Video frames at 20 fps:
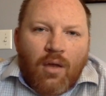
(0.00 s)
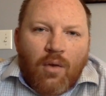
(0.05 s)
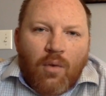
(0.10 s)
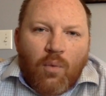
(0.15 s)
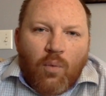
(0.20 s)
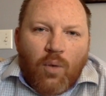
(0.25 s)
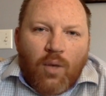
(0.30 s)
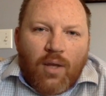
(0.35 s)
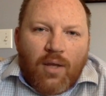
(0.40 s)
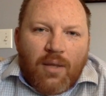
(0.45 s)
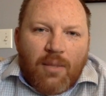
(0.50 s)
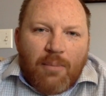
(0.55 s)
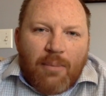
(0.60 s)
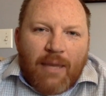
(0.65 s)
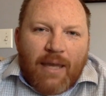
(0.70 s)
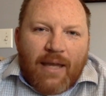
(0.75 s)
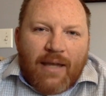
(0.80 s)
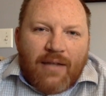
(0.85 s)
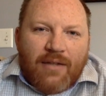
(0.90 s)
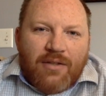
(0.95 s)
Welcome
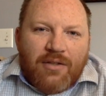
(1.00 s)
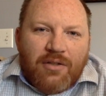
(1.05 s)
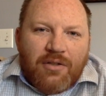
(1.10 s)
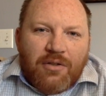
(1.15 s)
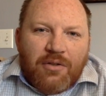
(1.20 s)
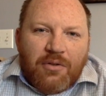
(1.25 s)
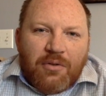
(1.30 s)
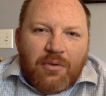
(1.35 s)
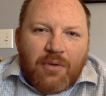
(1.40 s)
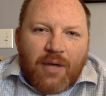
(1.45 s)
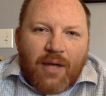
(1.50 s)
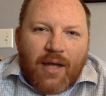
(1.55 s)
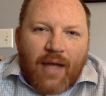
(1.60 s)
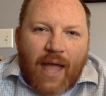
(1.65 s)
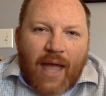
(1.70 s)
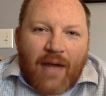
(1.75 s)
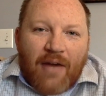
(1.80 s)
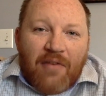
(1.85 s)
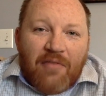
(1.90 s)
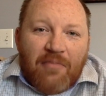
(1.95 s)
back to
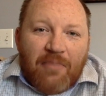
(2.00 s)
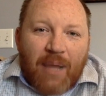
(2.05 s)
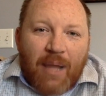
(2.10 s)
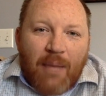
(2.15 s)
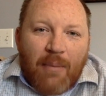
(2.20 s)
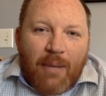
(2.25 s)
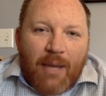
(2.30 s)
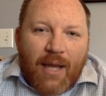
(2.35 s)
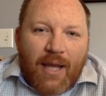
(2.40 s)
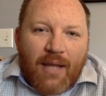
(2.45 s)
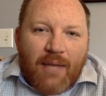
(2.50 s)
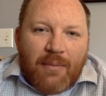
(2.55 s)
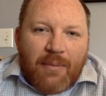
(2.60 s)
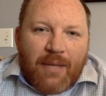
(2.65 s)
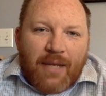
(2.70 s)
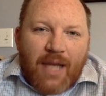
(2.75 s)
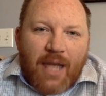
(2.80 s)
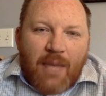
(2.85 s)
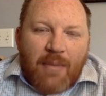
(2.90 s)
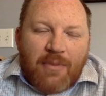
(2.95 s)
Out of My Mind. My
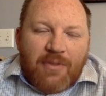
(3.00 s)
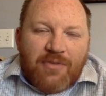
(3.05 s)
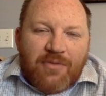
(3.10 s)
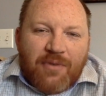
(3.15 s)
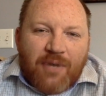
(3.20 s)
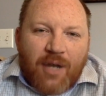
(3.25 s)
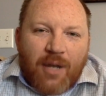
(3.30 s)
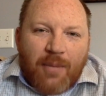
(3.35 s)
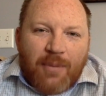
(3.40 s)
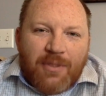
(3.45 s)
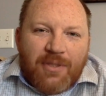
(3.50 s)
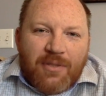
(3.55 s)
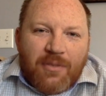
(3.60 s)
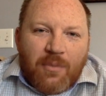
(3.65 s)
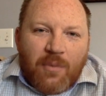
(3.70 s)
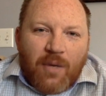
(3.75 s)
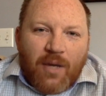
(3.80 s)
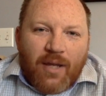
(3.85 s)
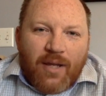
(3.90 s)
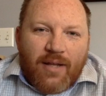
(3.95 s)
name is Robinson
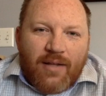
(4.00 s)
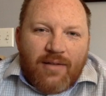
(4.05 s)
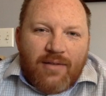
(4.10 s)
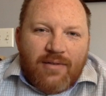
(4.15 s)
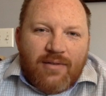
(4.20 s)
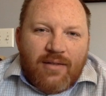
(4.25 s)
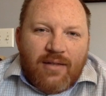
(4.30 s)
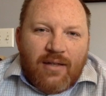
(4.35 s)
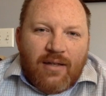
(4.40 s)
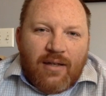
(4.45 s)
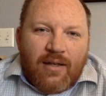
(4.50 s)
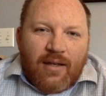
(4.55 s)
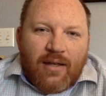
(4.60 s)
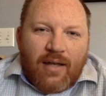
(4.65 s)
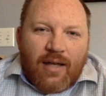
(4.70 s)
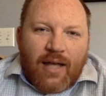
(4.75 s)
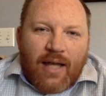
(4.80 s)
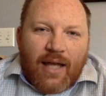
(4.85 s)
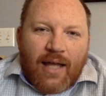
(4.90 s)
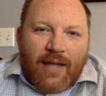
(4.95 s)
Wells.
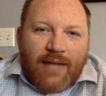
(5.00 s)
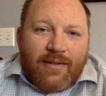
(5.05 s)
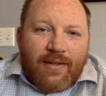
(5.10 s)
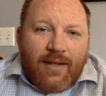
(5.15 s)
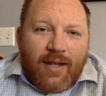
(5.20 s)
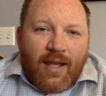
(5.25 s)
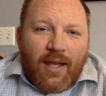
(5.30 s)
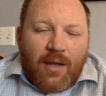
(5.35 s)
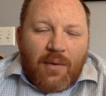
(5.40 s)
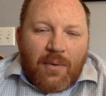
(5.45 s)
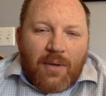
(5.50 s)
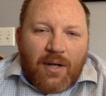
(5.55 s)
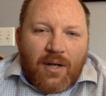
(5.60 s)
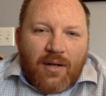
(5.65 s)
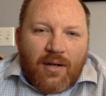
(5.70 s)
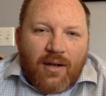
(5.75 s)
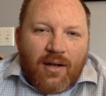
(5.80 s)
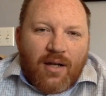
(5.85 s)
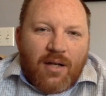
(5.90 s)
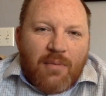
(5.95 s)
Today I want to
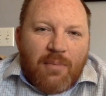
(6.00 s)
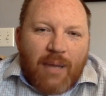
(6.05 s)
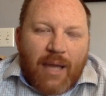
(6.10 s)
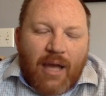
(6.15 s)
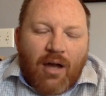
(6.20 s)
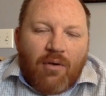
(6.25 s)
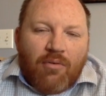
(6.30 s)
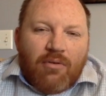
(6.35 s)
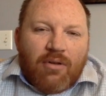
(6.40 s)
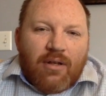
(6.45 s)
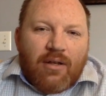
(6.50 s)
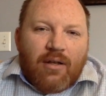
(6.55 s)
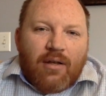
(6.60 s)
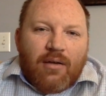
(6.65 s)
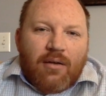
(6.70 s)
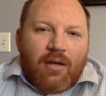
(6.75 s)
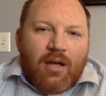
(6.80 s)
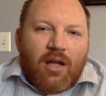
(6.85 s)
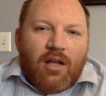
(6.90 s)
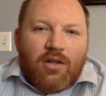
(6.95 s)
talk about
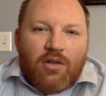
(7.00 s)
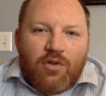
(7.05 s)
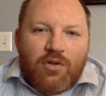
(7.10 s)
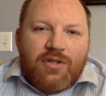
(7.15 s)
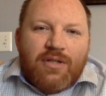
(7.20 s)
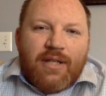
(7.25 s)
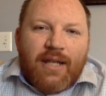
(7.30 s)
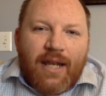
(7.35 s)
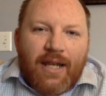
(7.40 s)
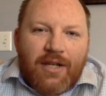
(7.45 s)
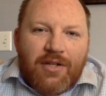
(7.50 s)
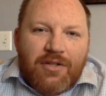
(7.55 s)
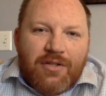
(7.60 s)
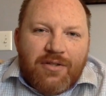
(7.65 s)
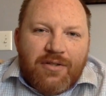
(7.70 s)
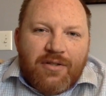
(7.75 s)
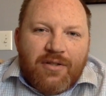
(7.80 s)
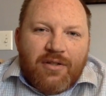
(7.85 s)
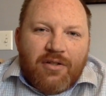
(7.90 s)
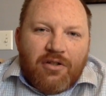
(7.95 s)

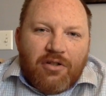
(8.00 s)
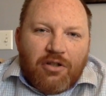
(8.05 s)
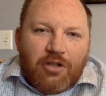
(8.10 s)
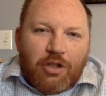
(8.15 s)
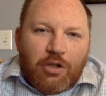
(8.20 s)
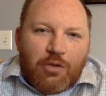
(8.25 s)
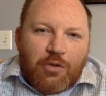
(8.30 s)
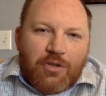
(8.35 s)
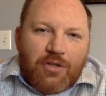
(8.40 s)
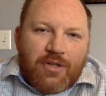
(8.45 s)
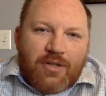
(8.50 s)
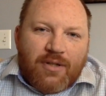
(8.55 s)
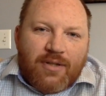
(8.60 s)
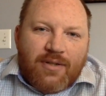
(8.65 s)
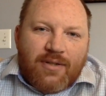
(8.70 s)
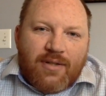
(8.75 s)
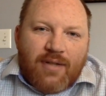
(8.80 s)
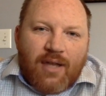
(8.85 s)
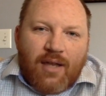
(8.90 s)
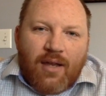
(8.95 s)
hallucinations and delusions.